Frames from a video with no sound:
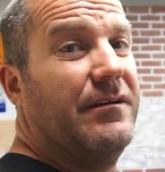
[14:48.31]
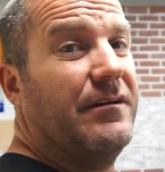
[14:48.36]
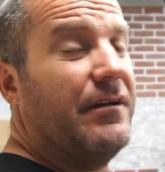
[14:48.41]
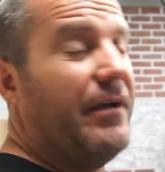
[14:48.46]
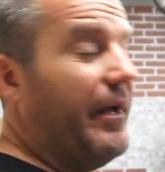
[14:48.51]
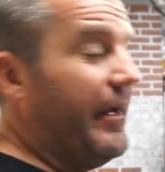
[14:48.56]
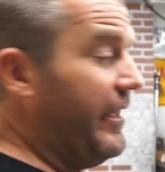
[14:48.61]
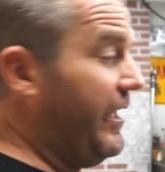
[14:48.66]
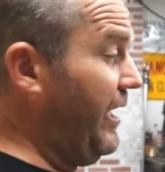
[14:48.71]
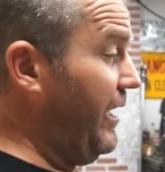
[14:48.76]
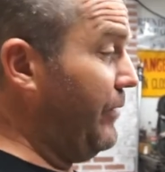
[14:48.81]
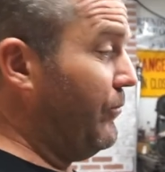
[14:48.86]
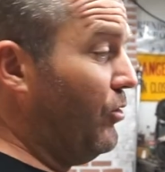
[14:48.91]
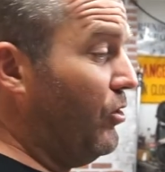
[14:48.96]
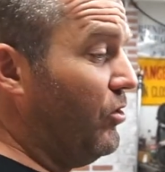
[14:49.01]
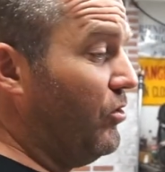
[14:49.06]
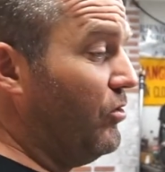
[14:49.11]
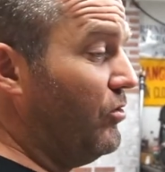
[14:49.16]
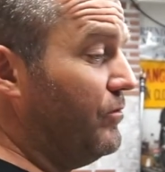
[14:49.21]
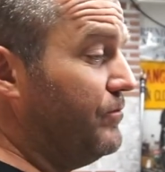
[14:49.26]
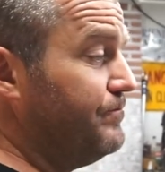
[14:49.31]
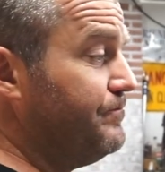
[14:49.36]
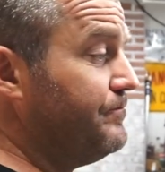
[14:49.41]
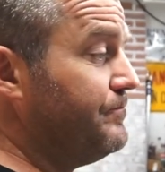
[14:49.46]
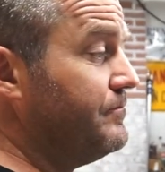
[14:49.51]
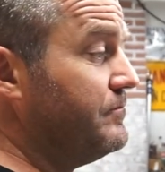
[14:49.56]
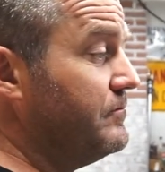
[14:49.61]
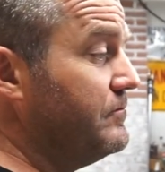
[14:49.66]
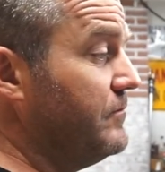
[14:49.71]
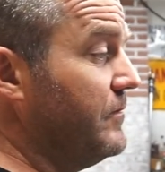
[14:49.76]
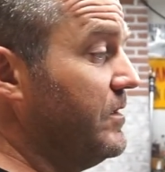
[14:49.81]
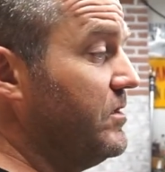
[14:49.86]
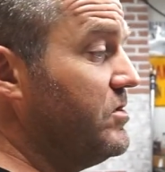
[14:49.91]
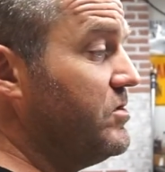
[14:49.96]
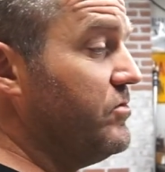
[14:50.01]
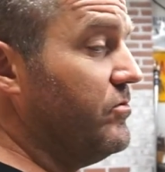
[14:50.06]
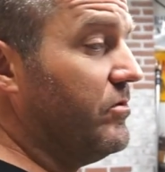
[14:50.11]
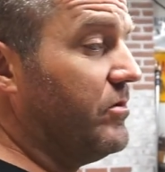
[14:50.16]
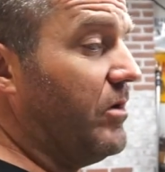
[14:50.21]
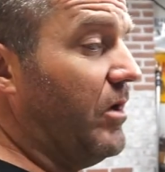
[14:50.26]
I came home
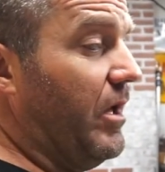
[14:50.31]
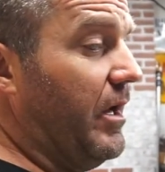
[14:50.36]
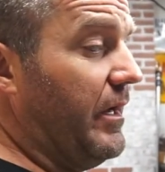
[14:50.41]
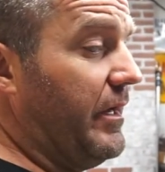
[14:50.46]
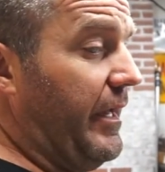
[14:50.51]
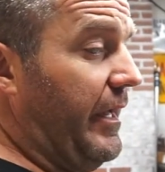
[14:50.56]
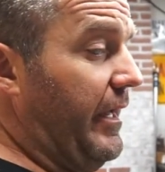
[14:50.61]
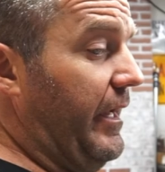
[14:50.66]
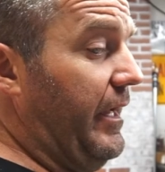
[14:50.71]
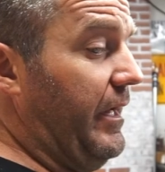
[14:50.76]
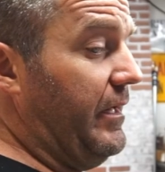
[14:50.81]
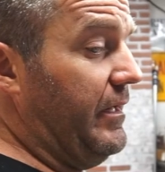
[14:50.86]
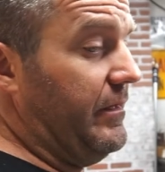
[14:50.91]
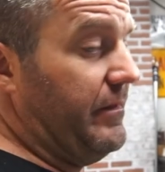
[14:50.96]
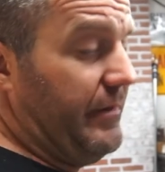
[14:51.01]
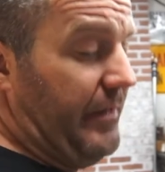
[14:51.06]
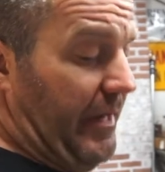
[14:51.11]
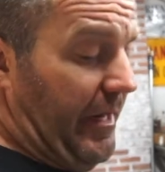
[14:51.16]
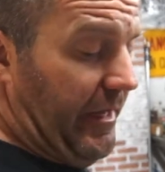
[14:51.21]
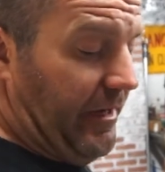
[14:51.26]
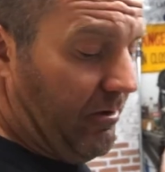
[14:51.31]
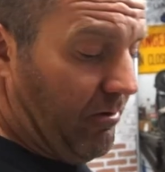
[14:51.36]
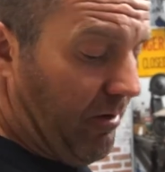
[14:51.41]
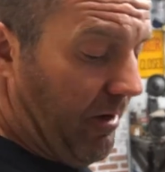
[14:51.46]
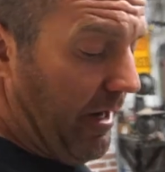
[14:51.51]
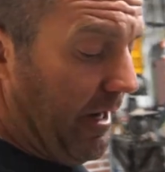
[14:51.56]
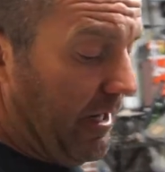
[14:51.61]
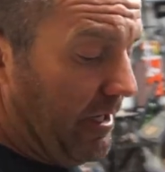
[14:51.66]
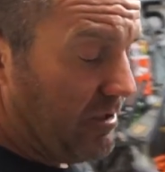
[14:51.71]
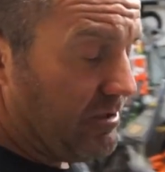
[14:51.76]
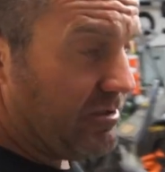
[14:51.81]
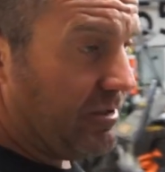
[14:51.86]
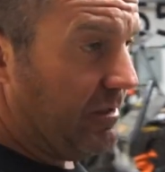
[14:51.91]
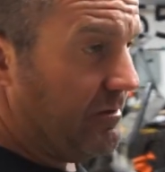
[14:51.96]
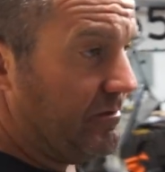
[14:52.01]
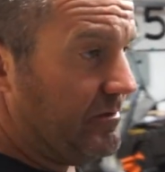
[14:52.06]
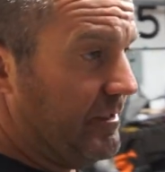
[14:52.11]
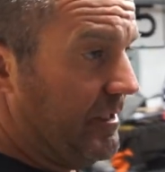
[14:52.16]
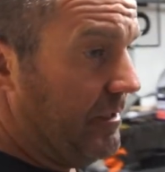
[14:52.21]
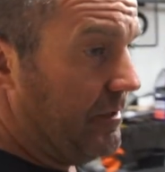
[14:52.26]
two o'clock, eight, and then I crashed. I
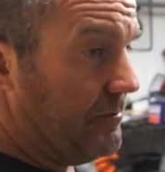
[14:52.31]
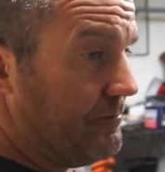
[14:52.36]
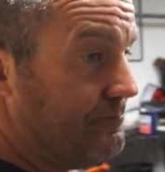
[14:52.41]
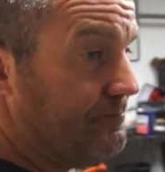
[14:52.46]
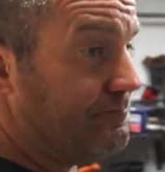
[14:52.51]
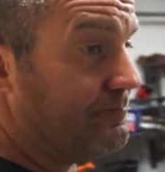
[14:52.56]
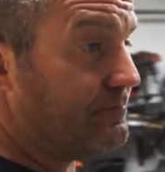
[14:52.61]
was out.